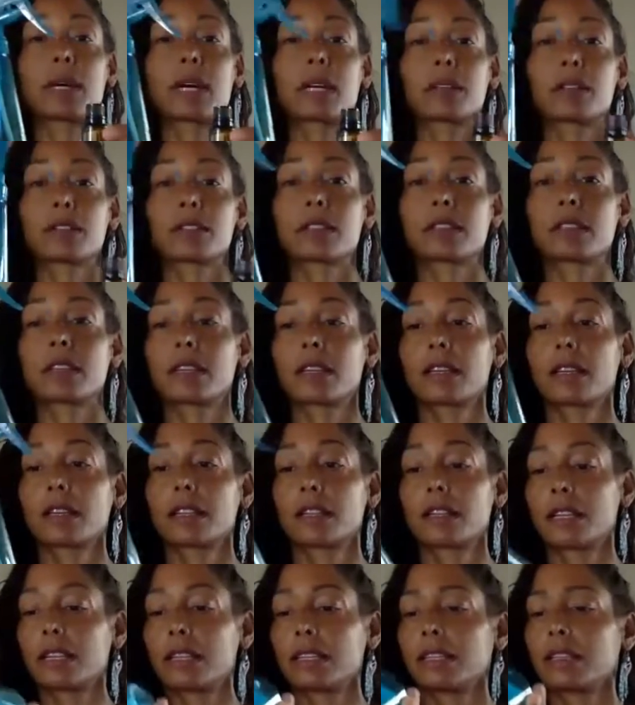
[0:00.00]
bottle so you can get
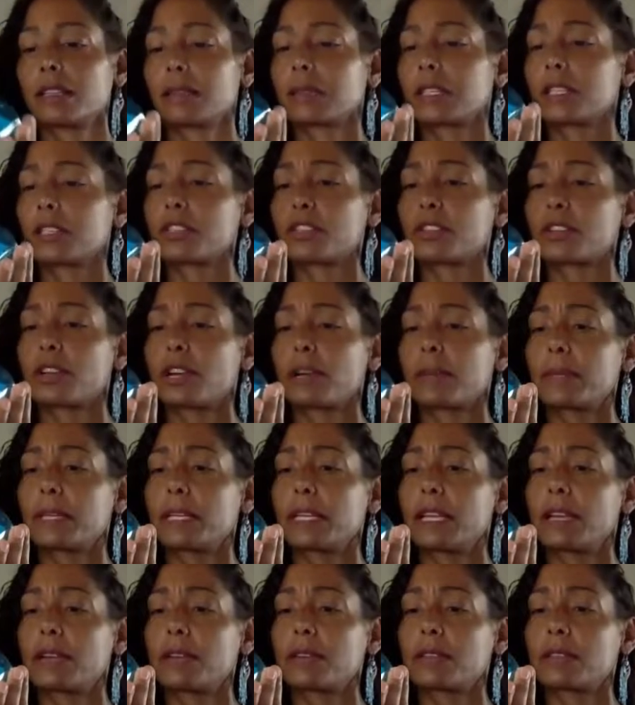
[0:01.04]
an idea. I'm not sure how
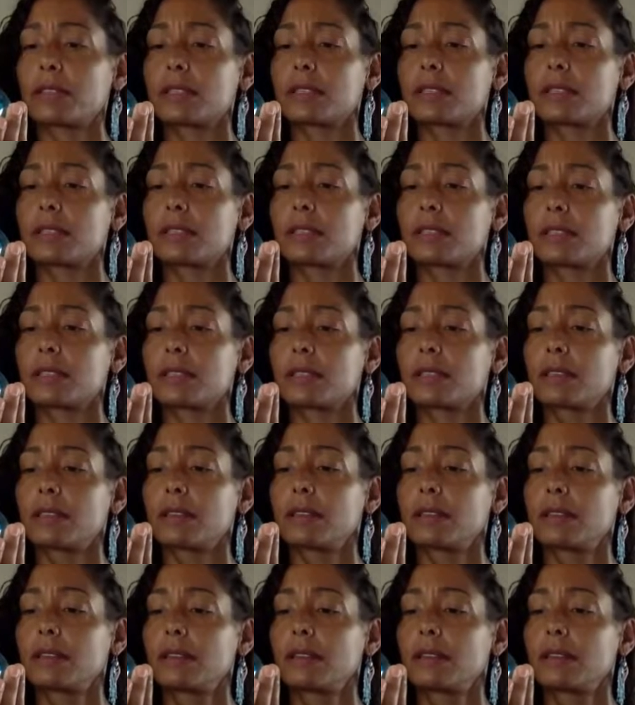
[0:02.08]
many ounces this is.